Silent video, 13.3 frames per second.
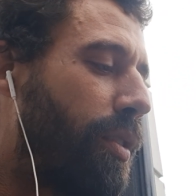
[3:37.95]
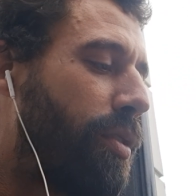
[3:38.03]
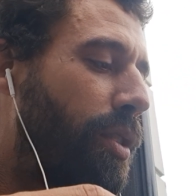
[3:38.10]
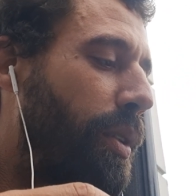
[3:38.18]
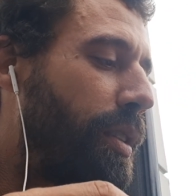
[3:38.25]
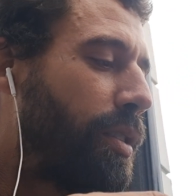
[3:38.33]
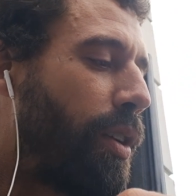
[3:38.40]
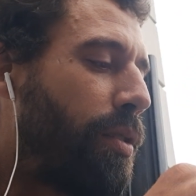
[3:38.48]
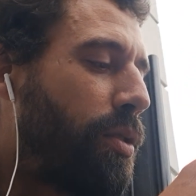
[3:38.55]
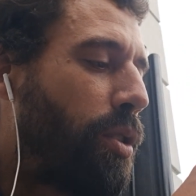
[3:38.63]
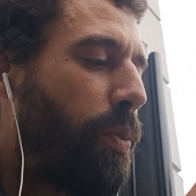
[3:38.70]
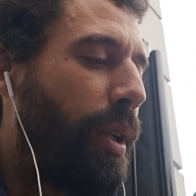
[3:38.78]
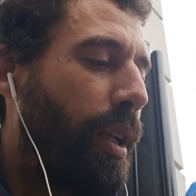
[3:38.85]
So it's going
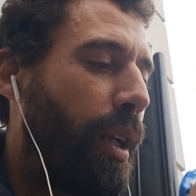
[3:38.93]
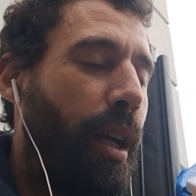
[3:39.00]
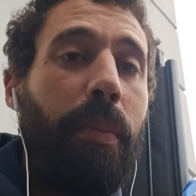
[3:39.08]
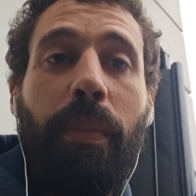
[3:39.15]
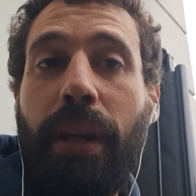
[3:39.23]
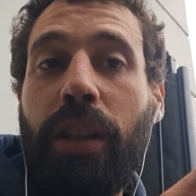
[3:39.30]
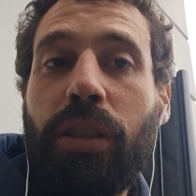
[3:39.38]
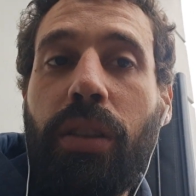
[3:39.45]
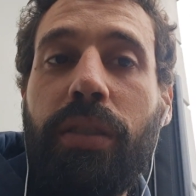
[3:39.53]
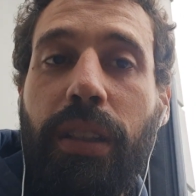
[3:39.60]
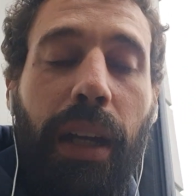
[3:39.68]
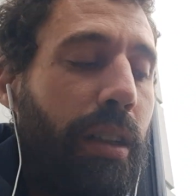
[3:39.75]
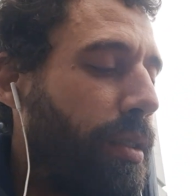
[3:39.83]
to be a major
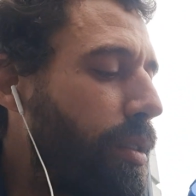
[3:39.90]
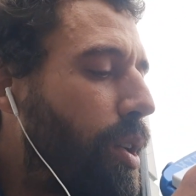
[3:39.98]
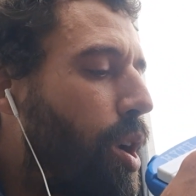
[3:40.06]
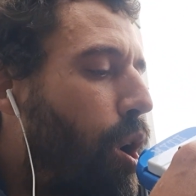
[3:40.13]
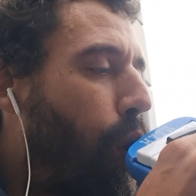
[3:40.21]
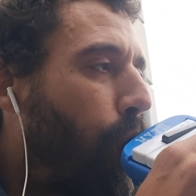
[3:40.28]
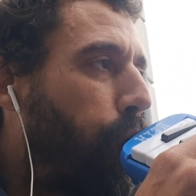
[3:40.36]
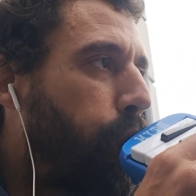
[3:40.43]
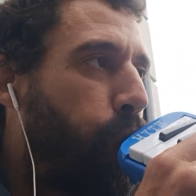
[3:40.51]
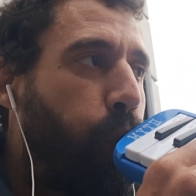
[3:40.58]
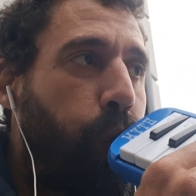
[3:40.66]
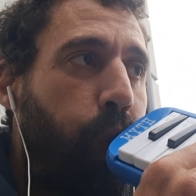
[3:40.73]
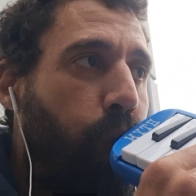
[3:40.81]
second.
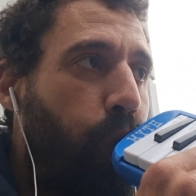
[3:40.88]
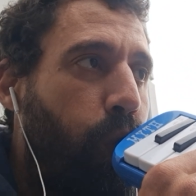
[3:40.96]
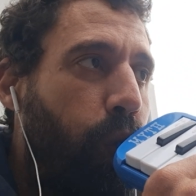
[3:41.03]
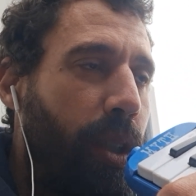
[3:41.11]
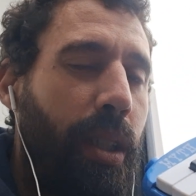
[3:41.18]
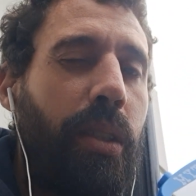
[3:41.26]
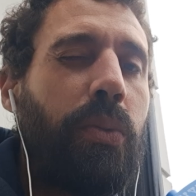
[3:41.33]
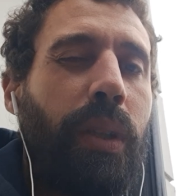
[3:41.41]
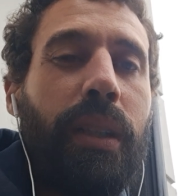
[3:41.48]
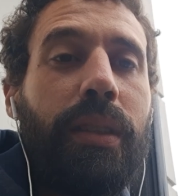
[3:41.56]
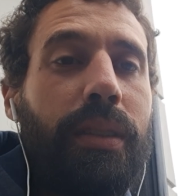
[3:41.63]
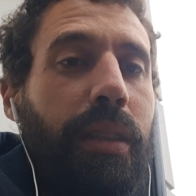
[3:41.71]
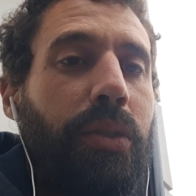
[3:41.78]
This one
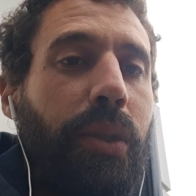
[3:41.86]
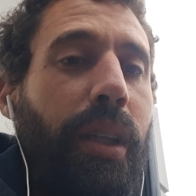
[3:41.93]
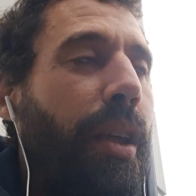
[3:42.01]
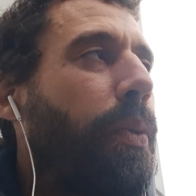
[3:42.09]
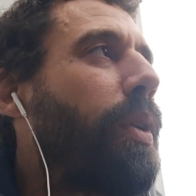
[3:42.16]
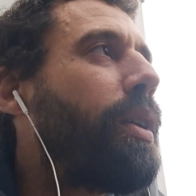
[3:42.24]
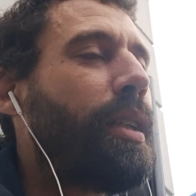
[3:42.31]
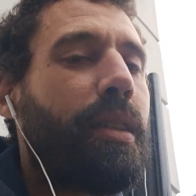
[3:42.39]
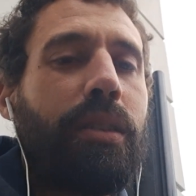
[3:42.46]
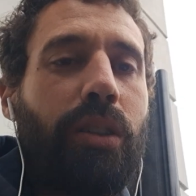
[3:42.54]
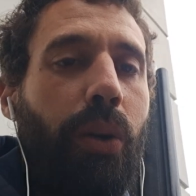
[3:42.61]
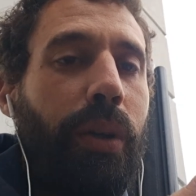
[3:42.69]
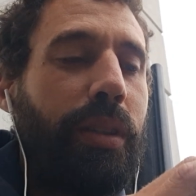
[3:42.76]
is the tricky one, it
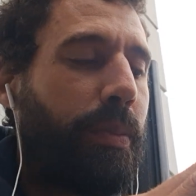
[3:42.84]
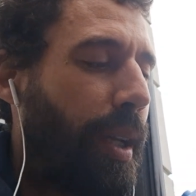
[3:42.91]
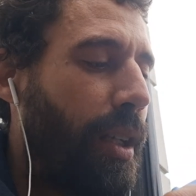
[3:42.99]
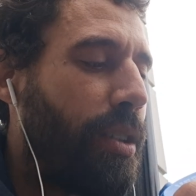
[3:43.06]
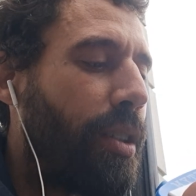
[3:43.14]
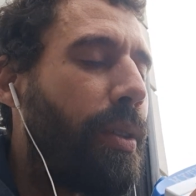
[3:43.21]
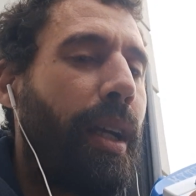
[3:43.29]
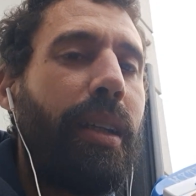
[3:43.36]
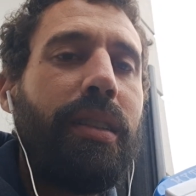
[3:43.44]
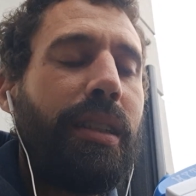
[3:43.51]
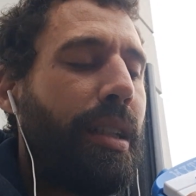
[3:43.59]
is always major, right?